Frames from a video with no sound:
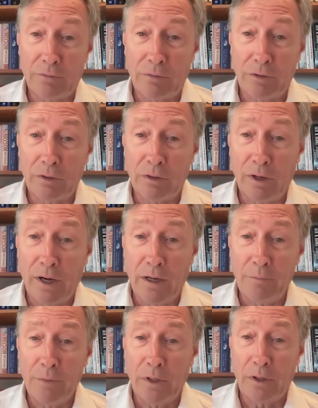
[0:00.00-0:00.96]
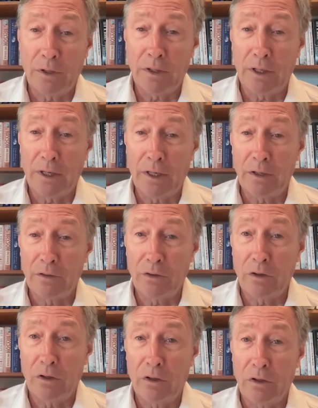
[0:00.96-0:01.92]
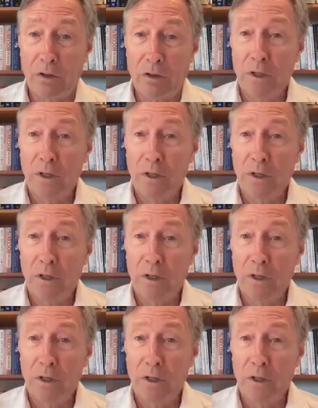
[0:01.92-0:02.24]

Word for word: for 8 million Canadian dollars.